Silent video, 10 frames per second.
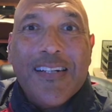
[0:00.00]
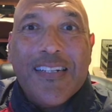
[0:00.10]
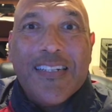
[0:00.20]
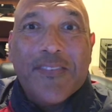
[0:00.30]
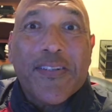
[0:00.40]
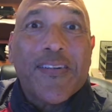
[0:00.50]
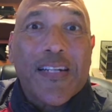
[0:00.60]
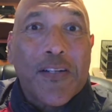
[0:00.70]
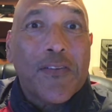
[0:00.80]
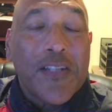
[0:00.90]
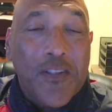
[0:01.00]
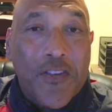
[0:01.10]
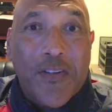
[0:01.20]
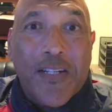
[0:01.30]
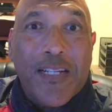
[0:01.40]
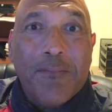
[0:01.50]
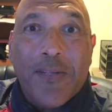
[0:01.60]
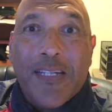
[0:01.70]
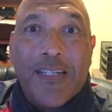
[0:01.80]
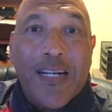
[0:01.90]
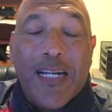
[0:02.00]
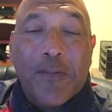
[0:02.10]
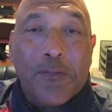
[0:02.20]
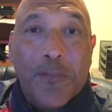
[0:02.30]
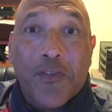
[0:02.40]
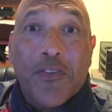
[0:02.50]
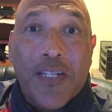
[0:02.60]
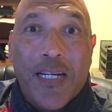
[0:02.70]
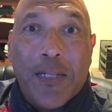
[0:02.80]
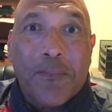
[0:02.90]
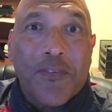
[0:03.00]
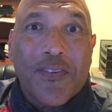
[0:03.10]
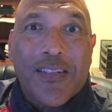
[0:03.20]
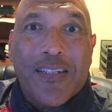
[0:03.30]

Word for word: Uh, a very lonely journey, many times, most times.